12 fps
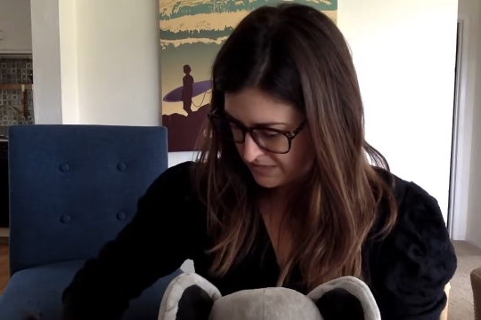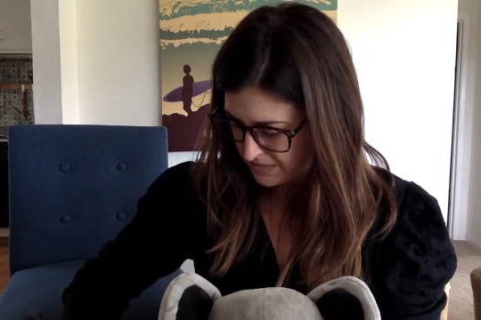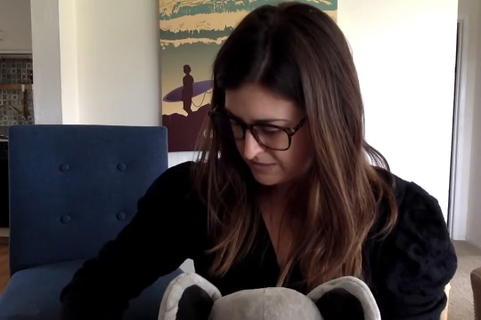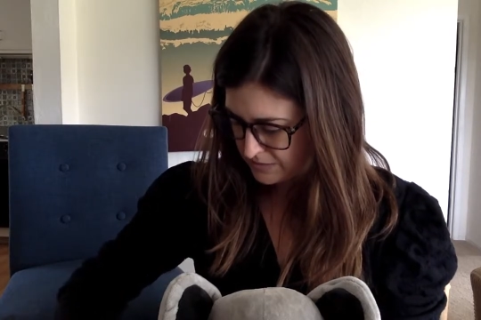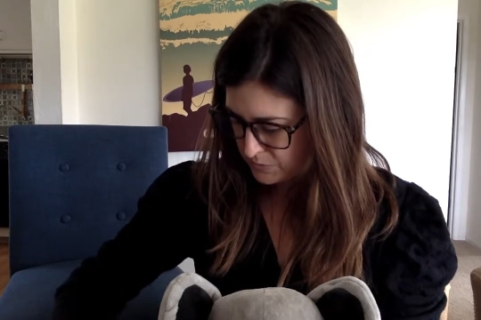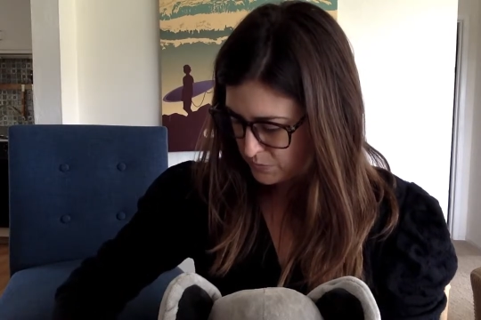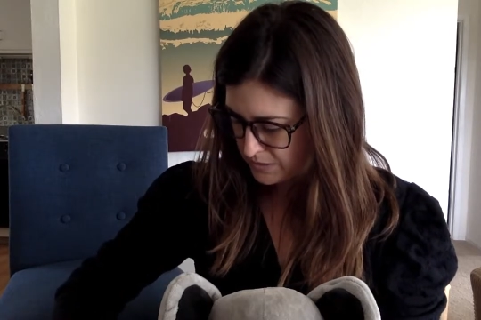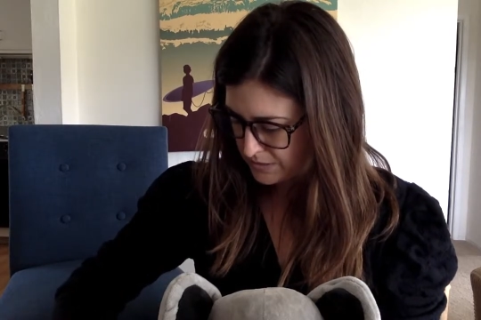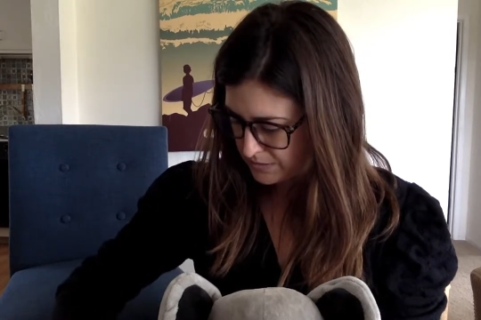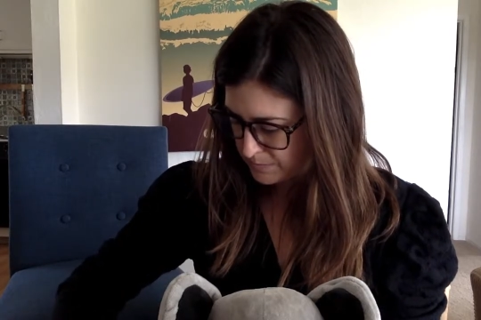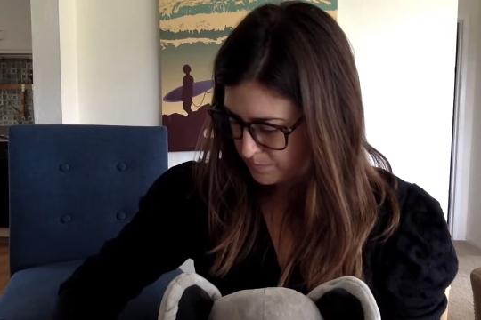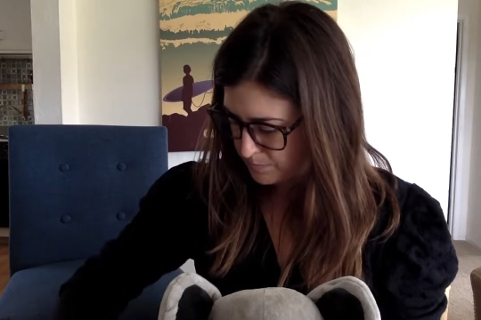This one
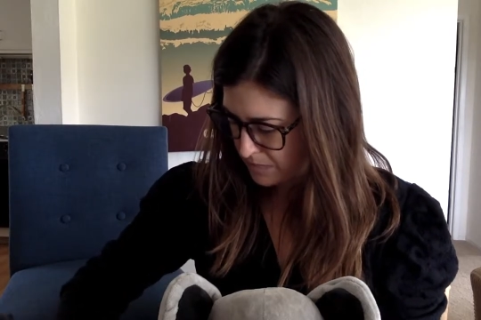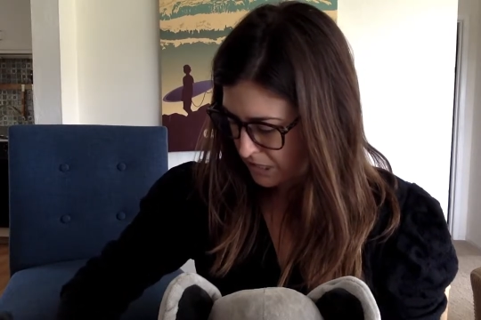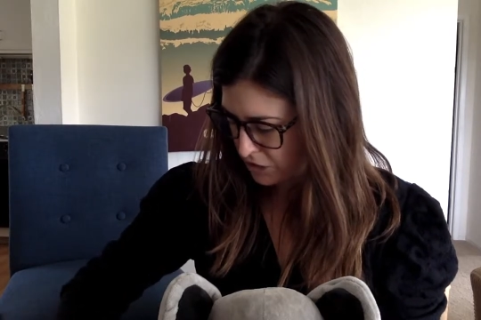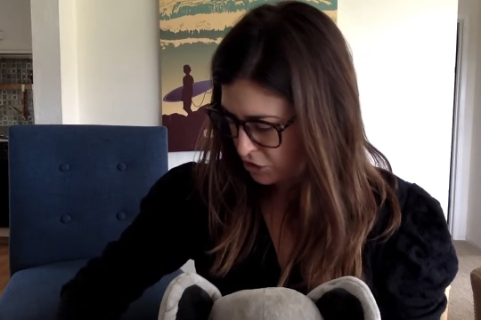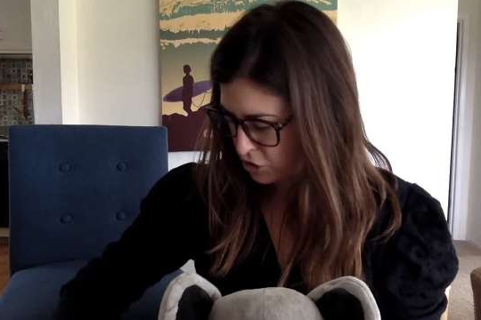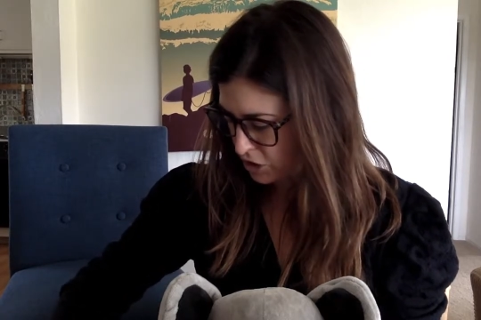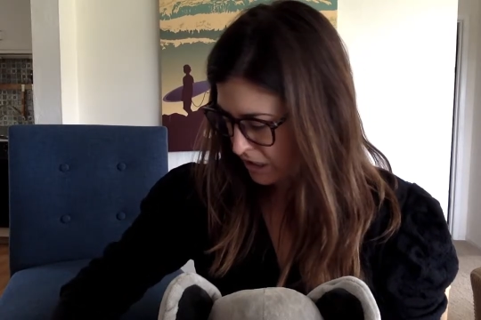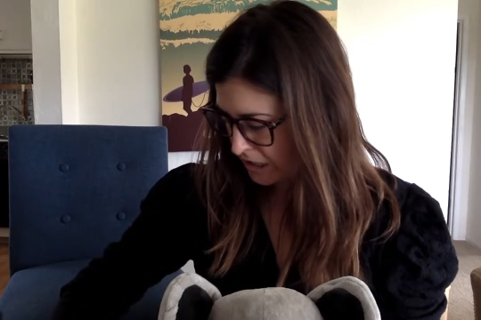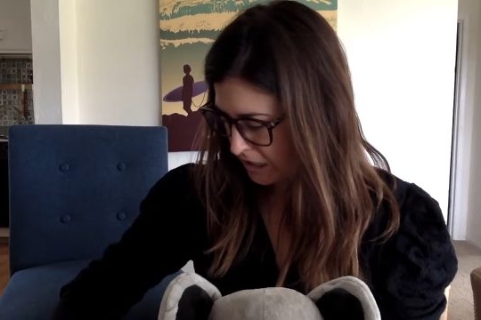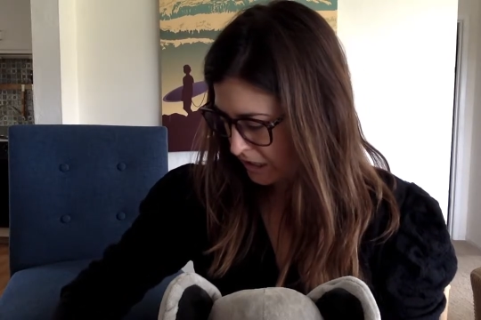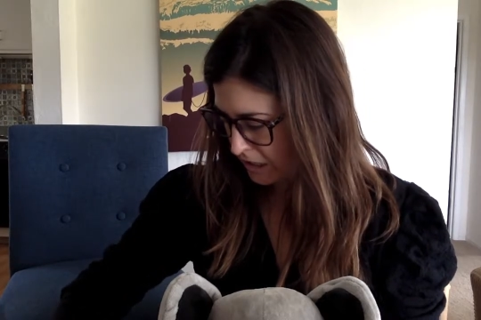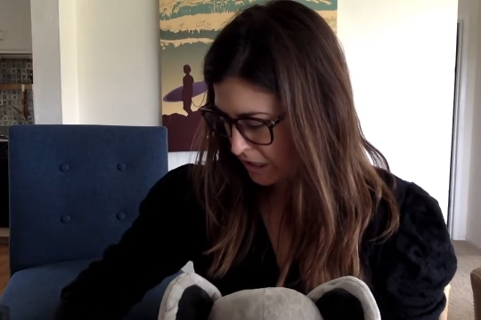is much
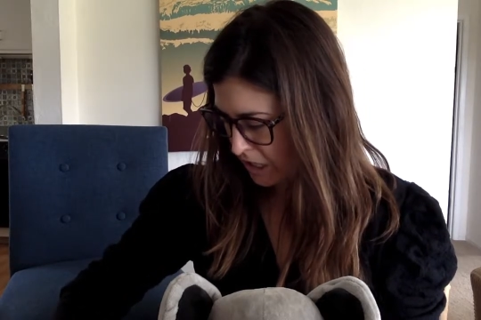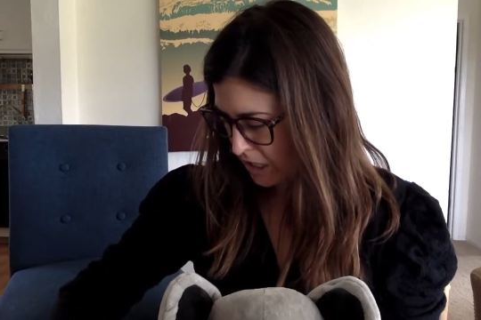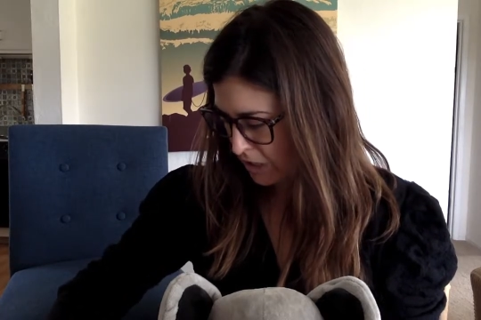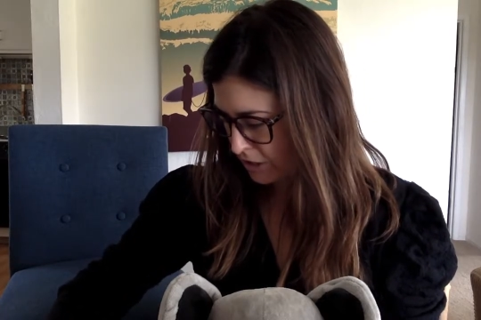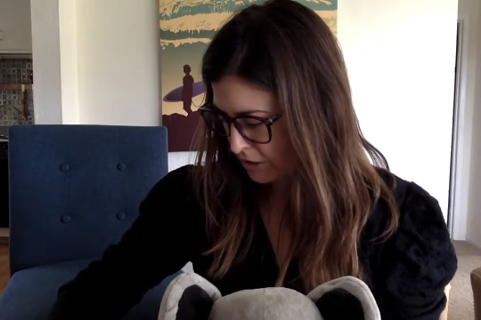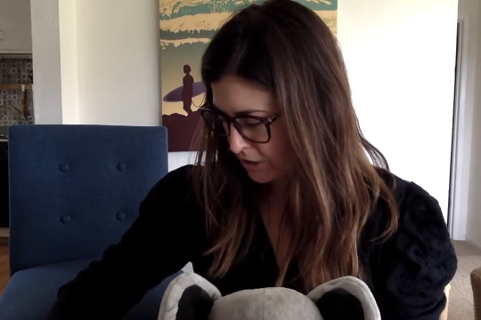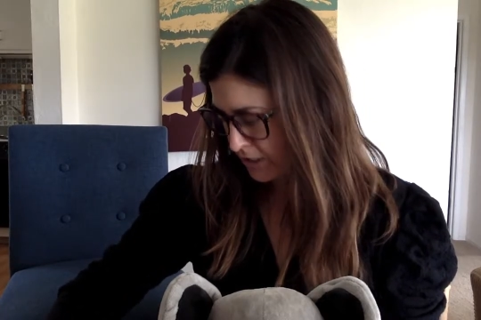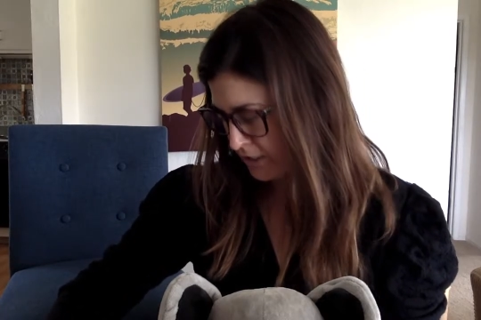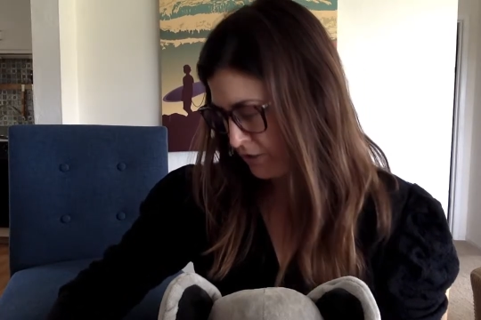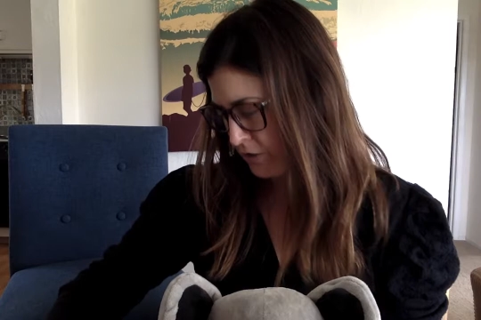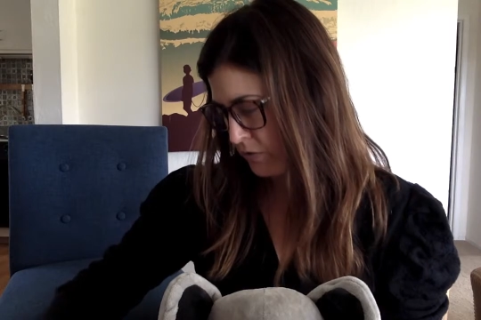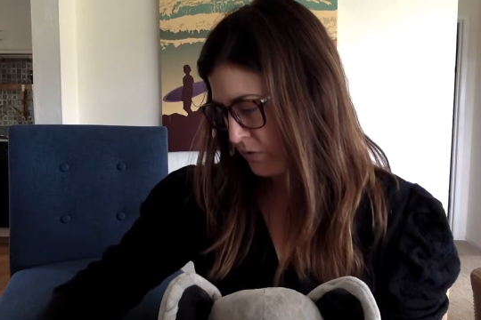longer,
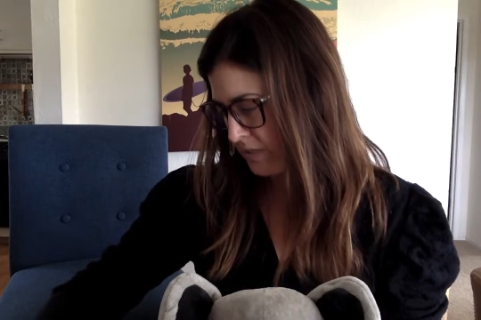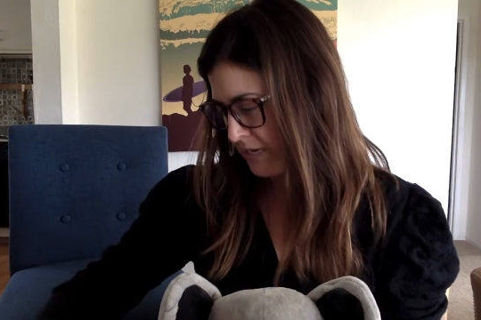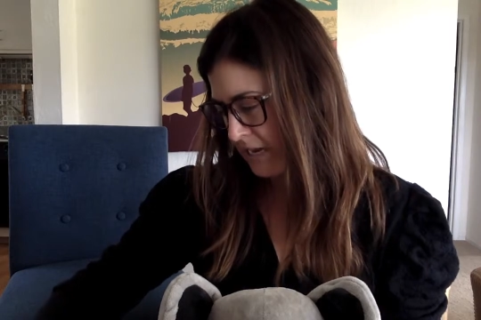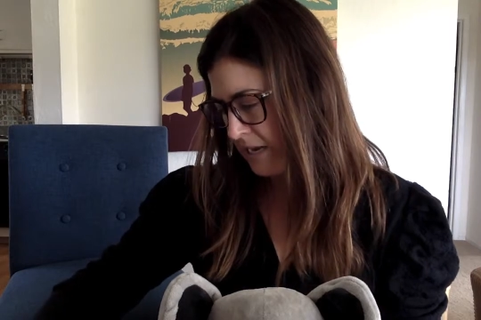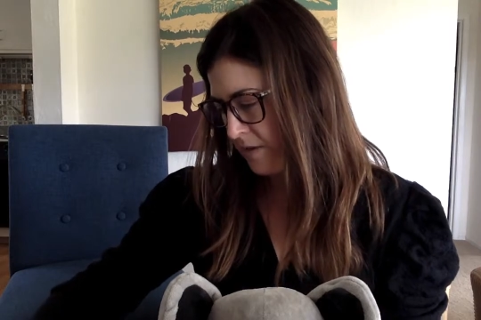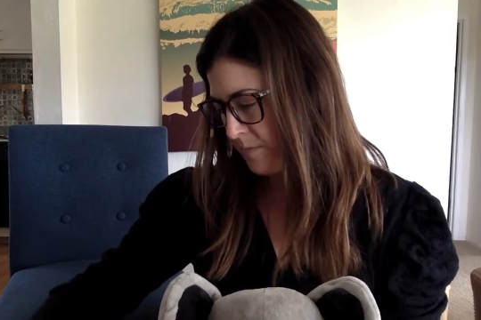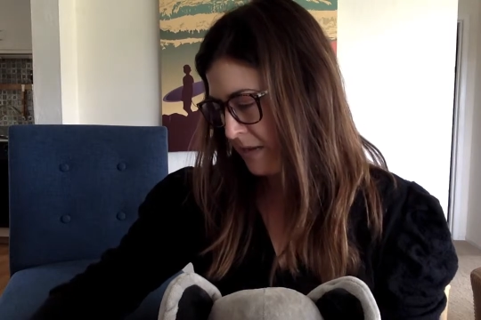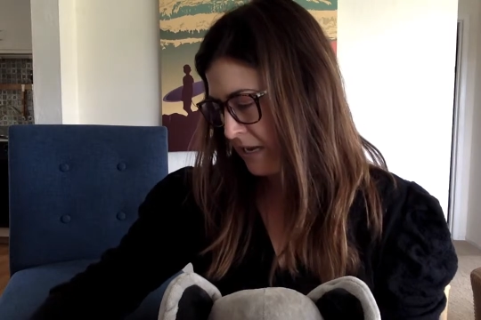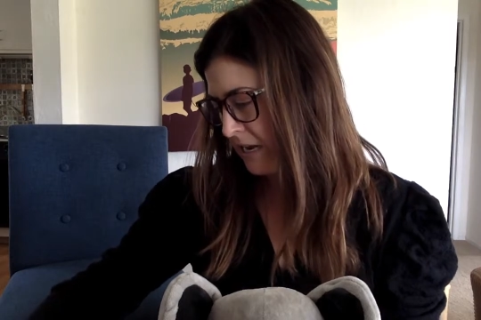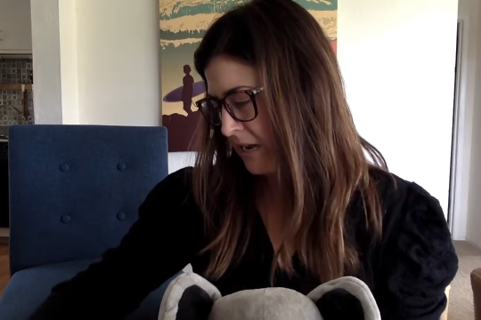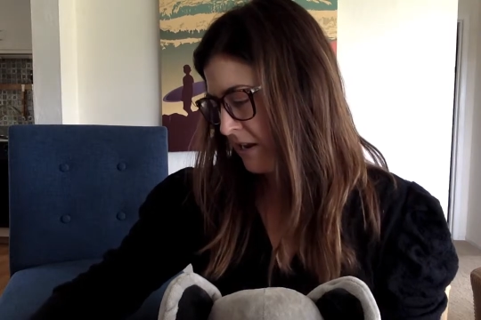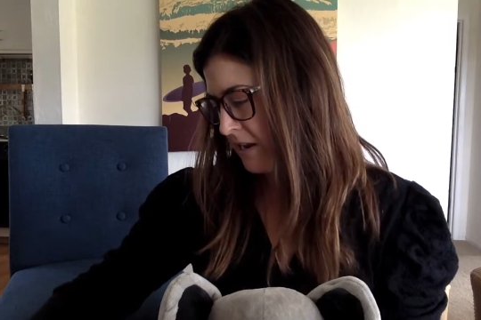so take a
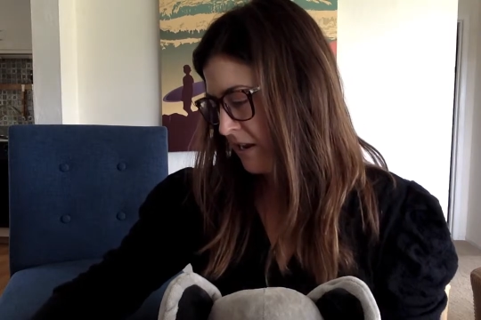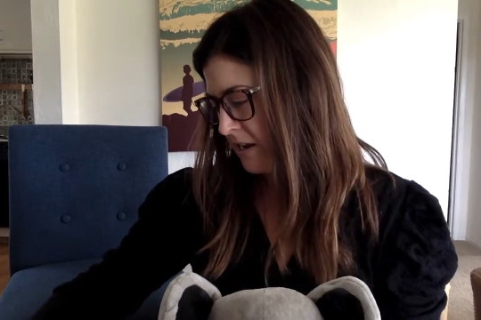minute